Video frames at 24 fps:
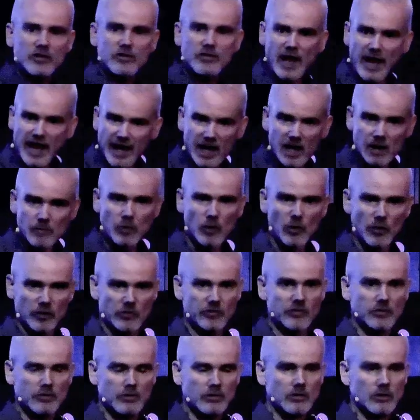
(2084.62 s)
of
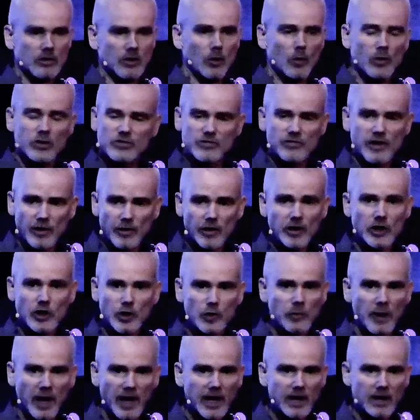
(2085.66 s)
animals was very
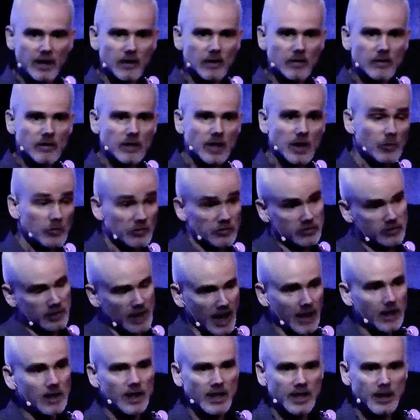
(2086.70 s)
humane. It was
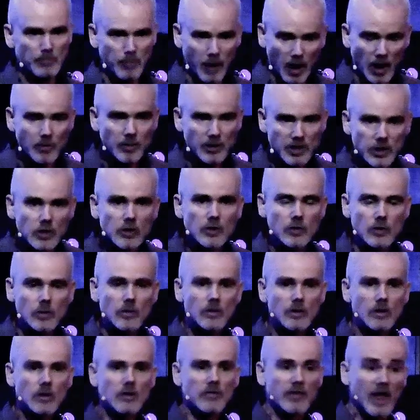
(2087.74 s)
kind of like a barbecue.
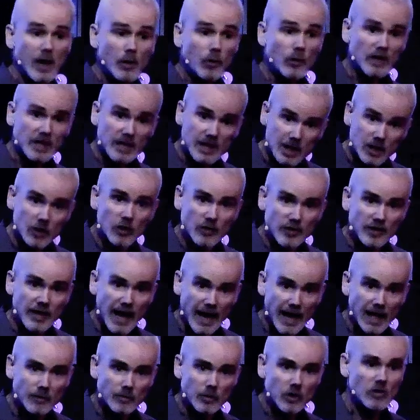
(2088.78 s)
They would kill the
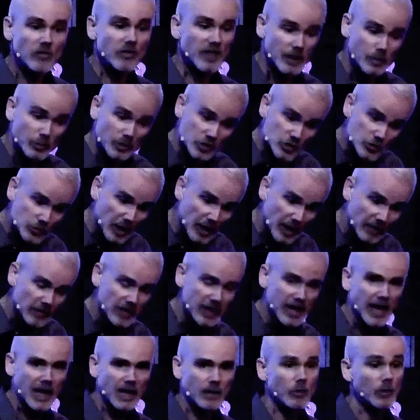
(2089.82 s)
animal, they would drain
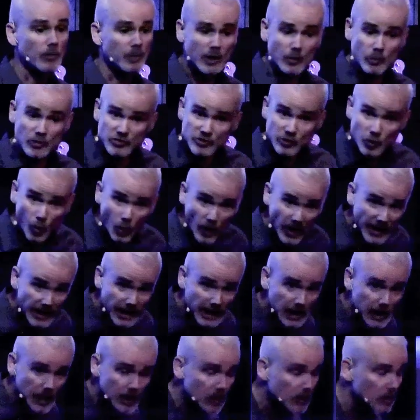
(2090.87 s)
the animal, but it was
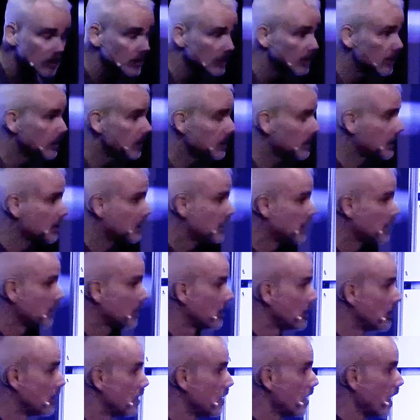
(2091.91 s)
quick.
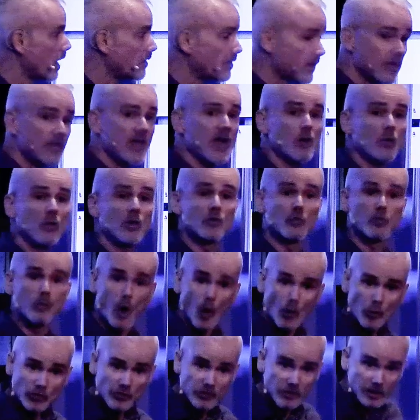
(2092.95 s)
And then they would
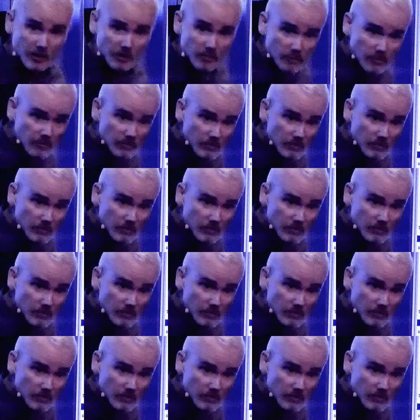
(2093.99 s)
roast it.